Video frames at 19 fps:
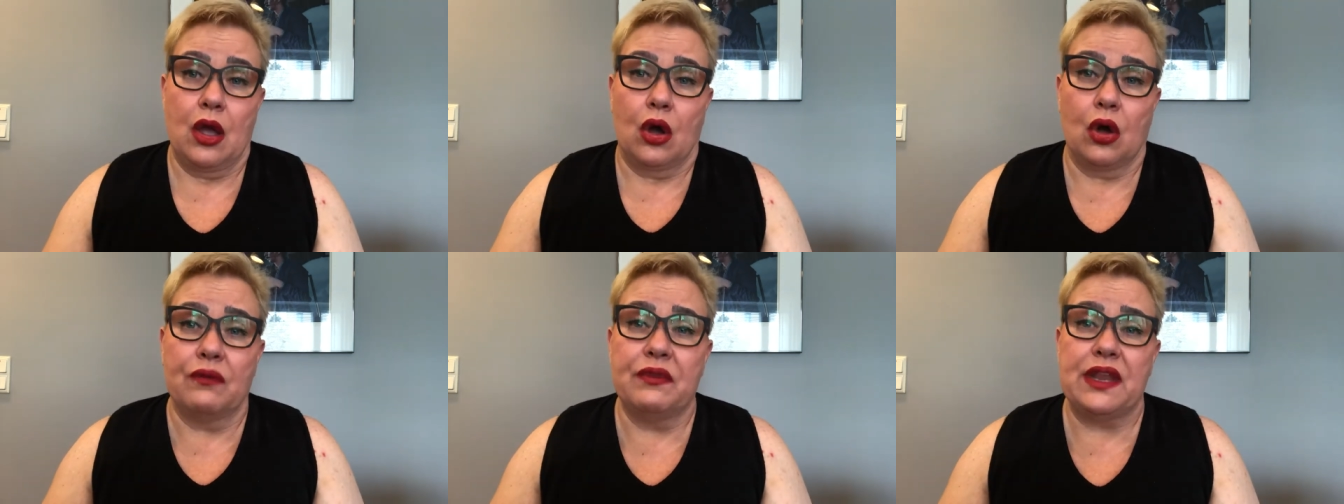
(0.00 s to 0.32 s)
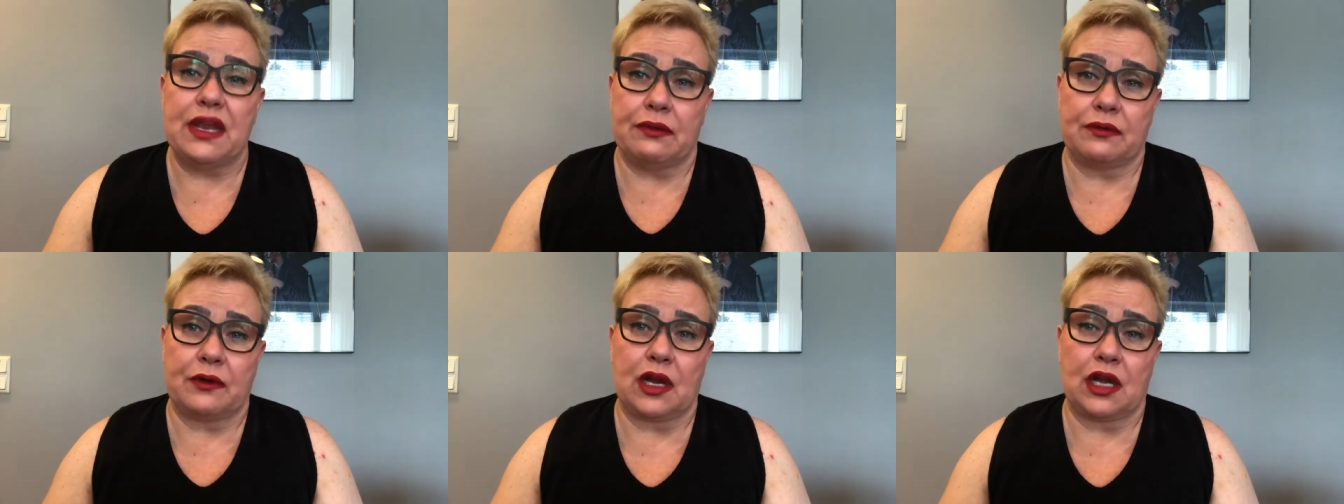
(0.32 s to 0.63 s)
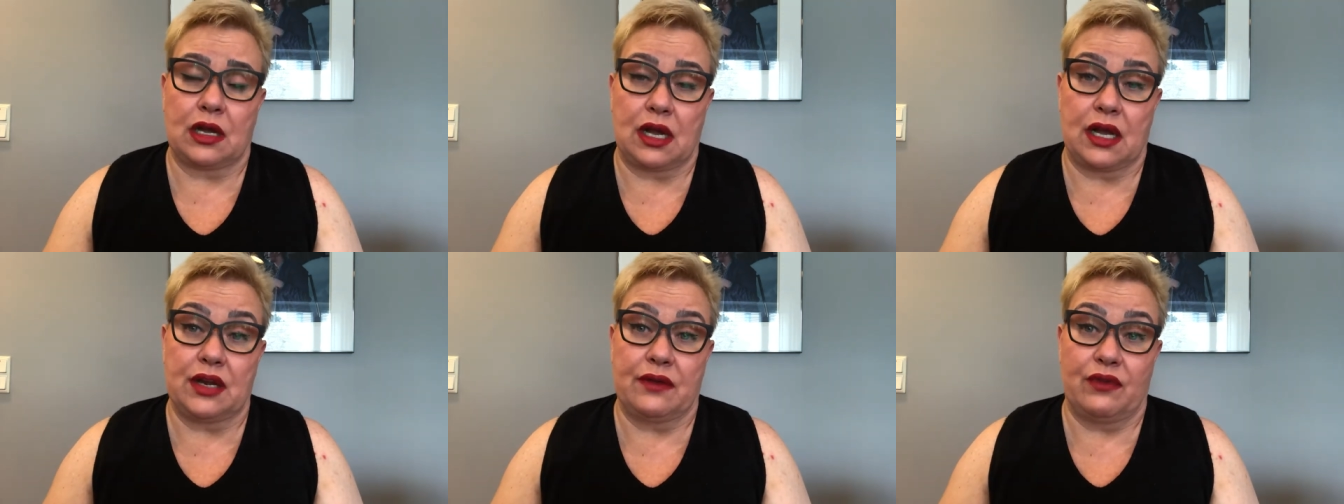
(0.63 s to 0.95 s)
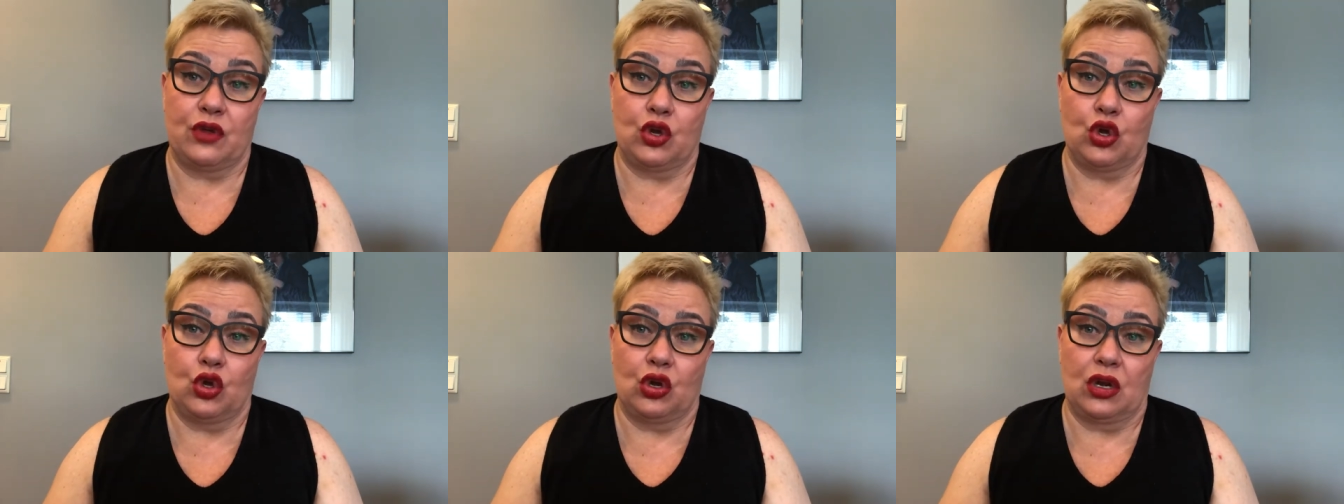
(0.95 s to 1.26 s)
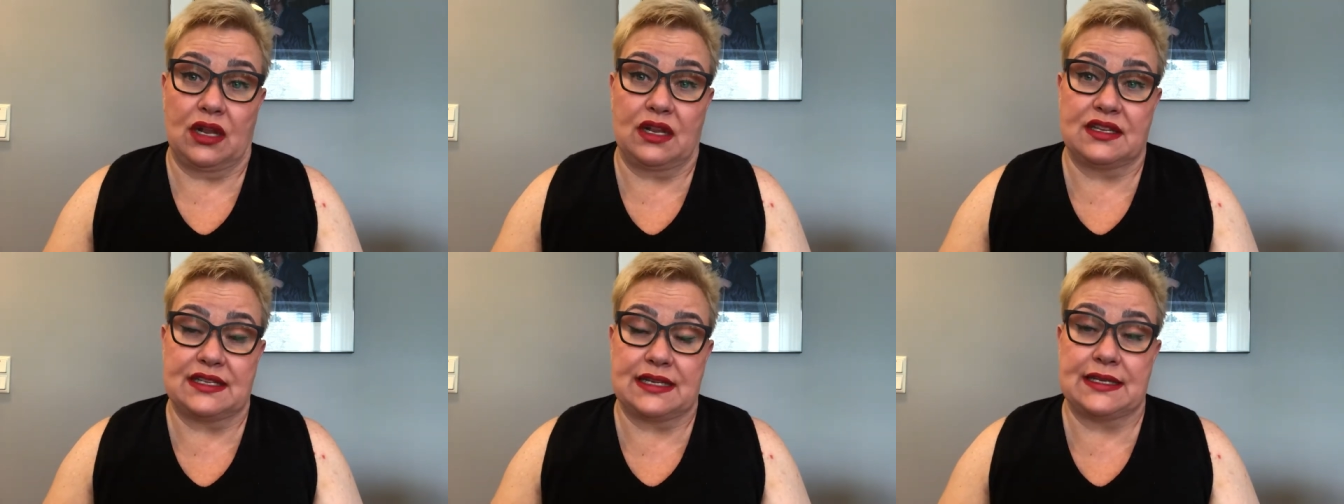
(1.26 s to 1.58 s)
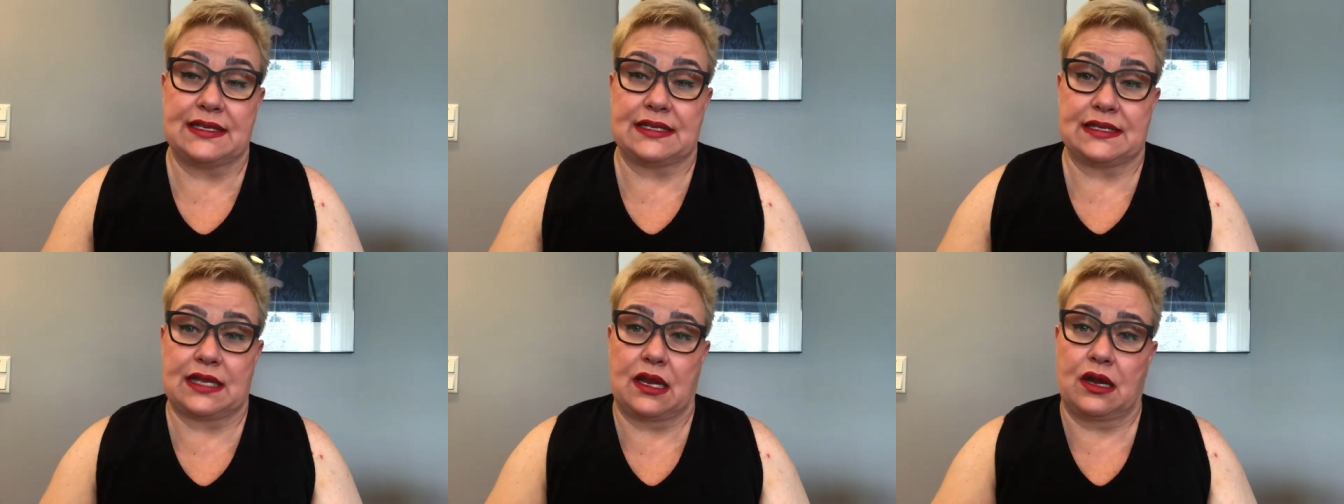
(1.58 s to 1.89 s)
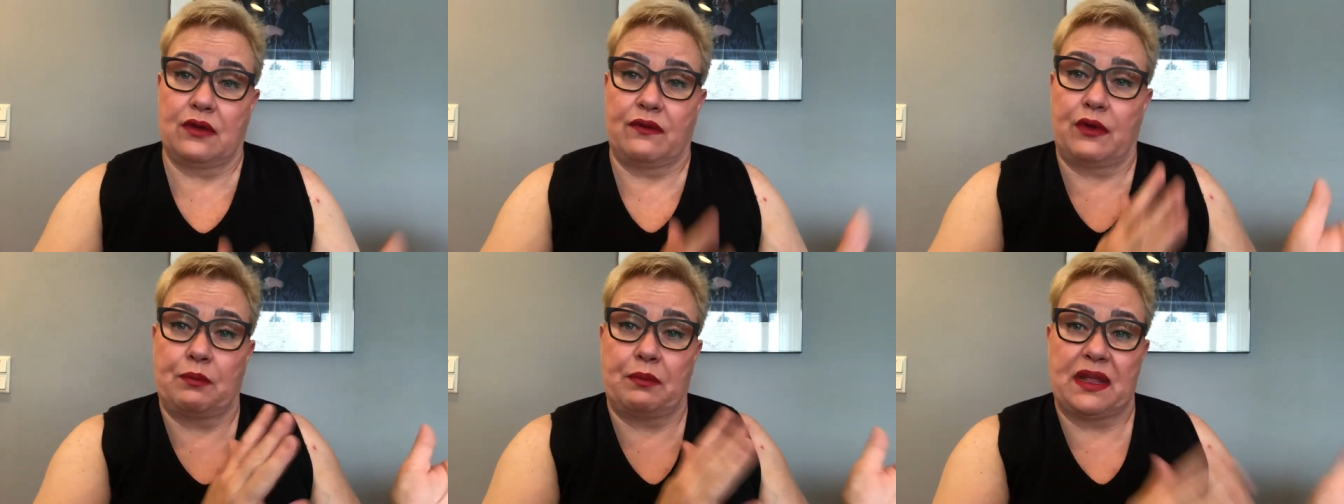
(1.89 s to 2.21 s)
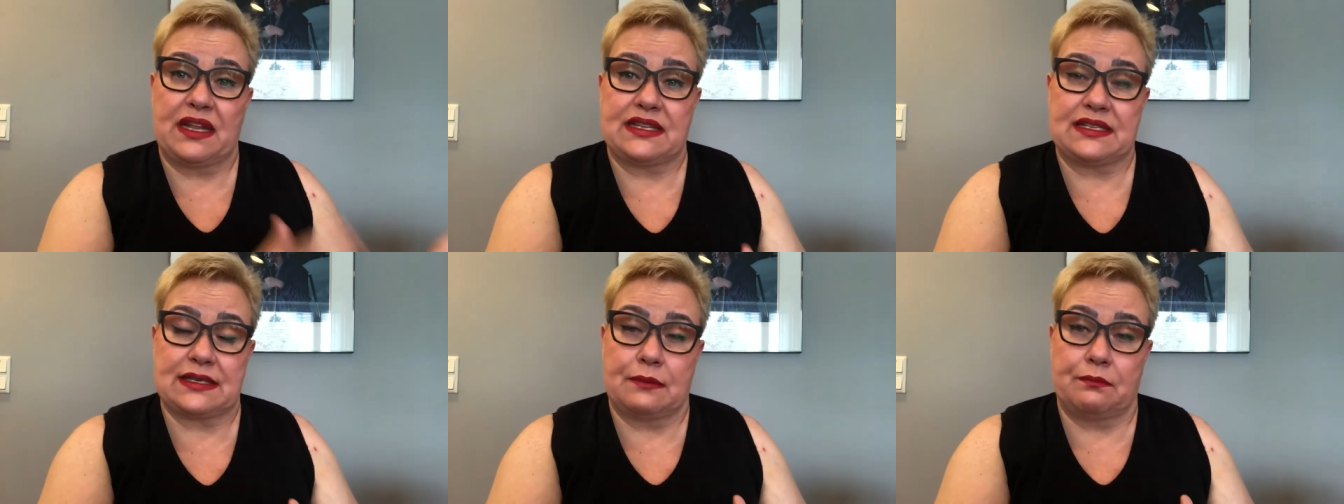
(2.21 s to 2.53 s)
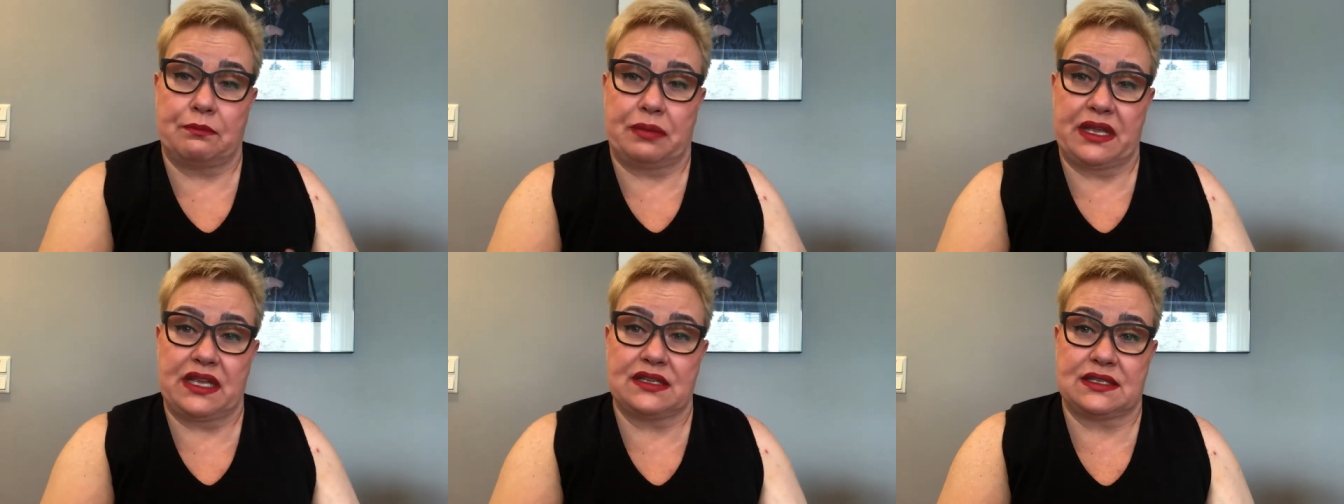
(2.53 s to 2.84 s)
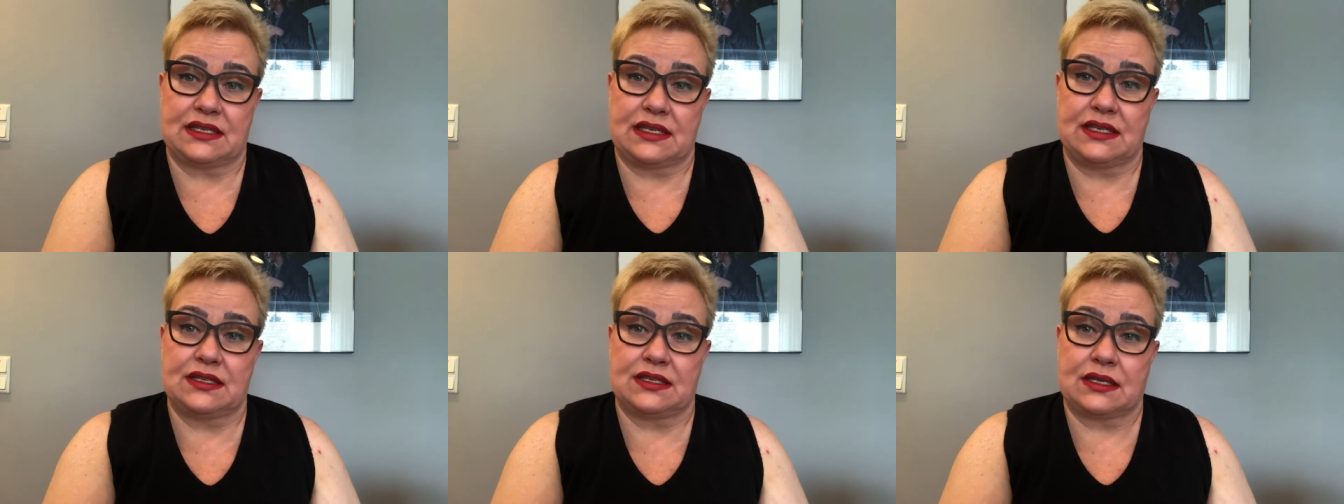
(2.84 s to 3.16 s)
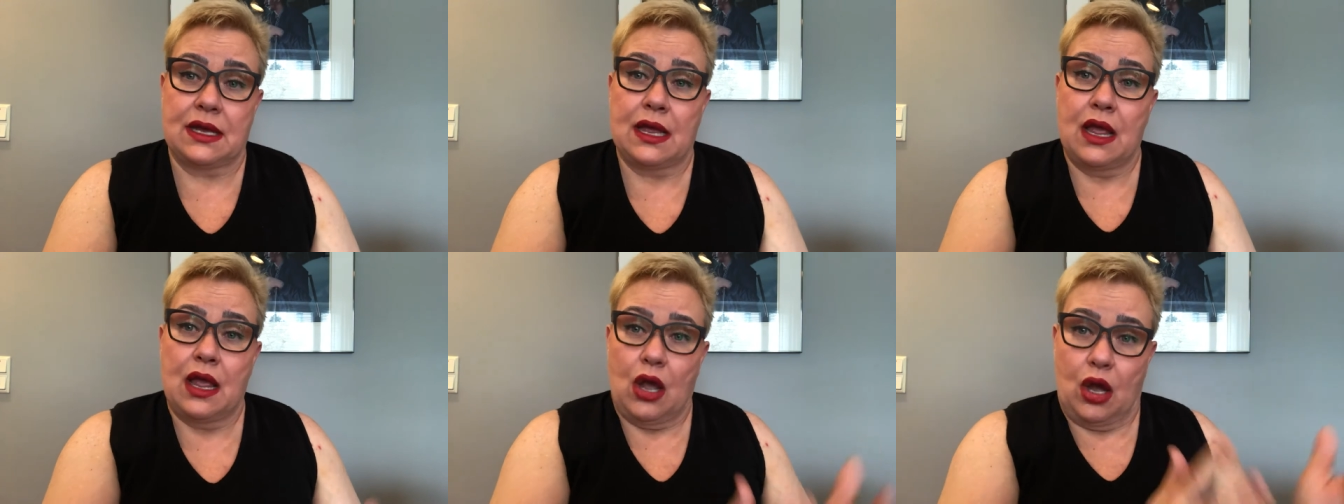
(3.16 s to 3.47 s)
of different kind of a knowledge instead of a bits and pieces